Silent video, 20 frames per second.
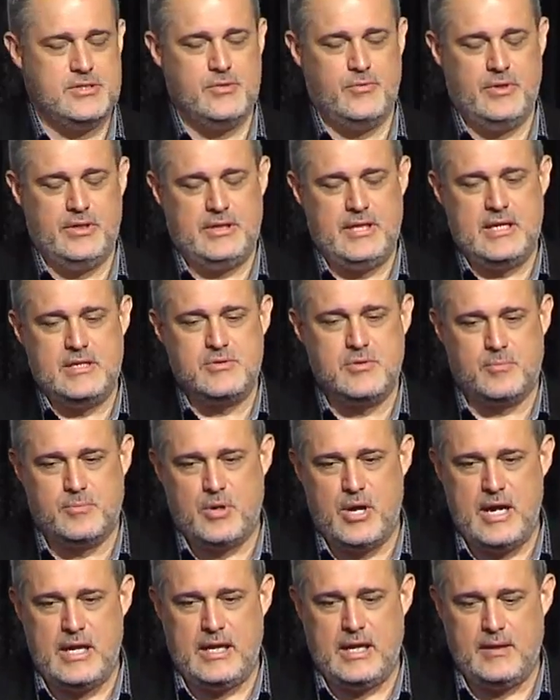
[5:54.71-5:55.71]
So when things were
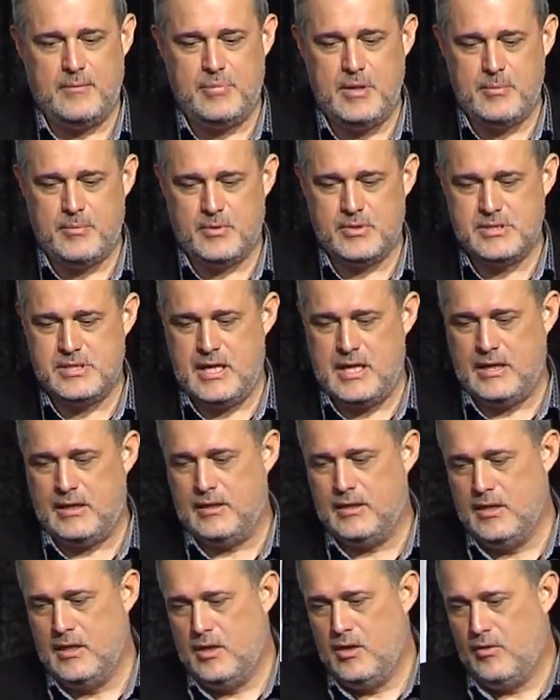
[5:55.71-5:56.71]
breaking, people were
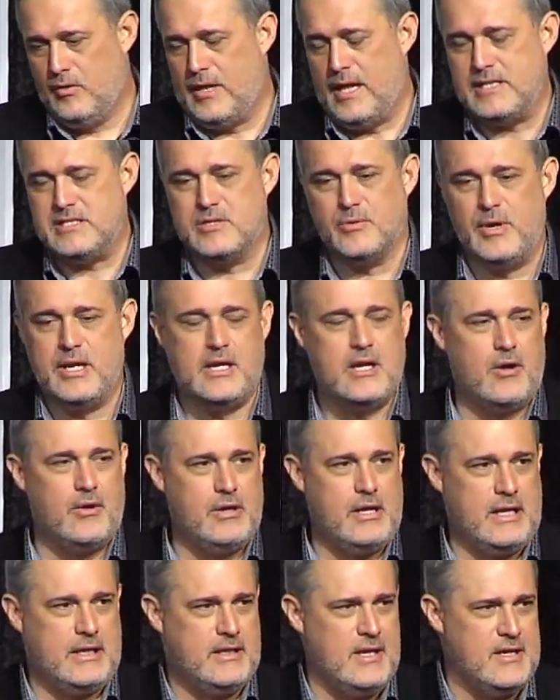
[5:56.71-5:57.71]
saying, well, that's the way
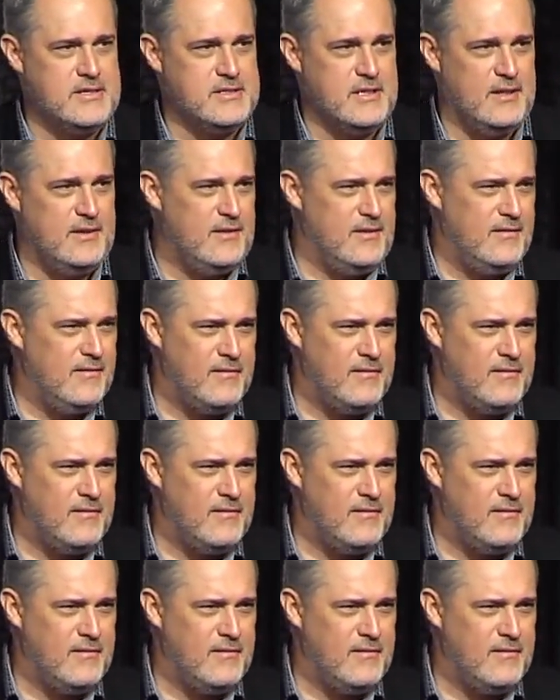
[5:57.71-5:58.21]
Kodak does it.